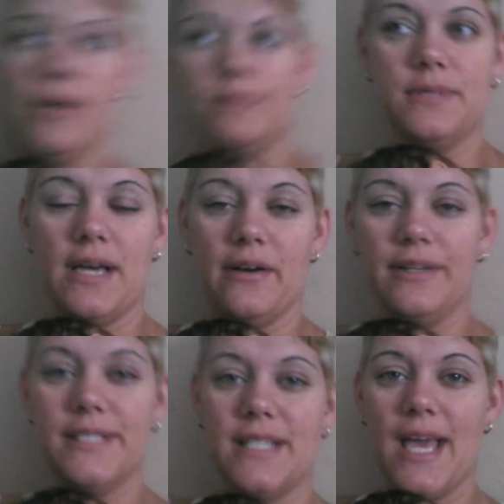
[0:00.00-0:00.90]
him down
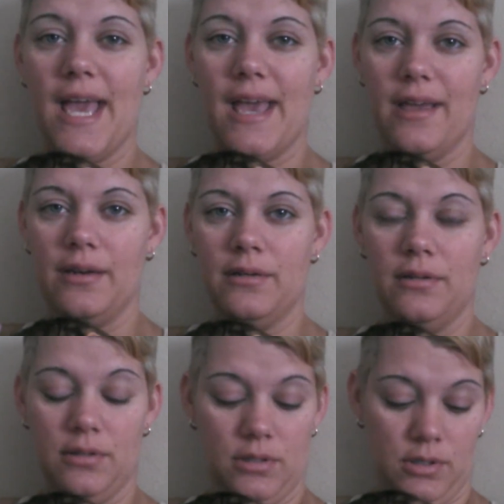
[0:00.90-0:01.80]
at 10,
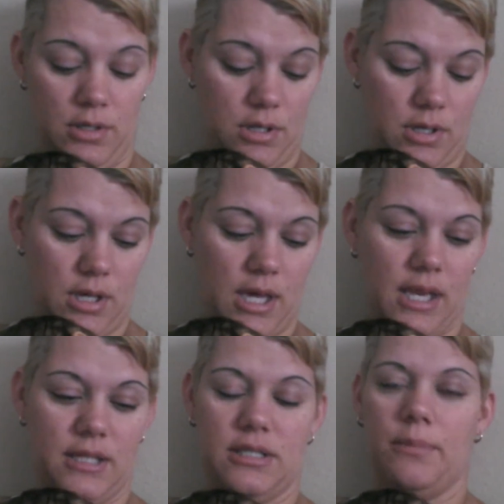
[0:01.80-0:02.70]

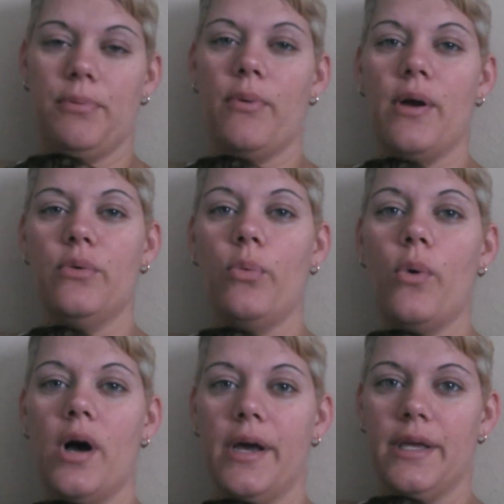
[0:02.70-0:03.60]
and he's up around
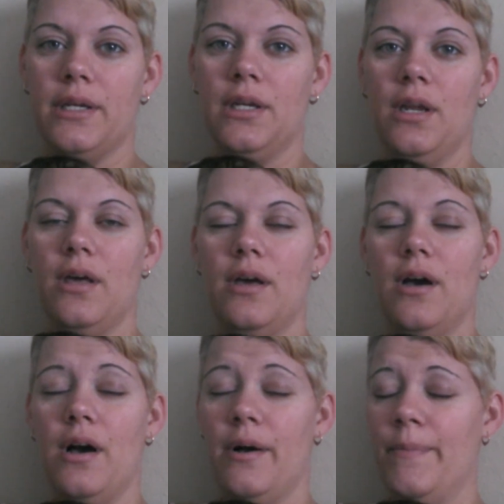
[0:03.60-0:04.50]
1,
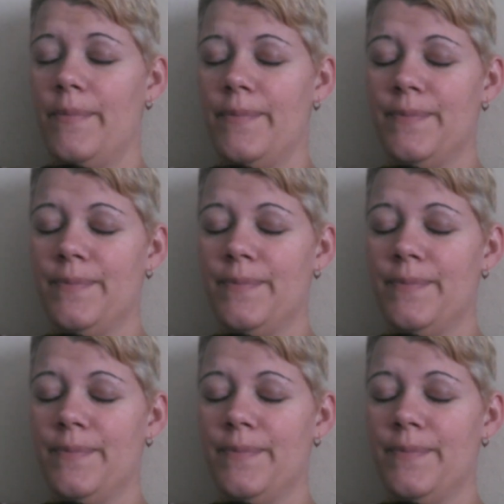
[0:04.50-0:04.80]
I'm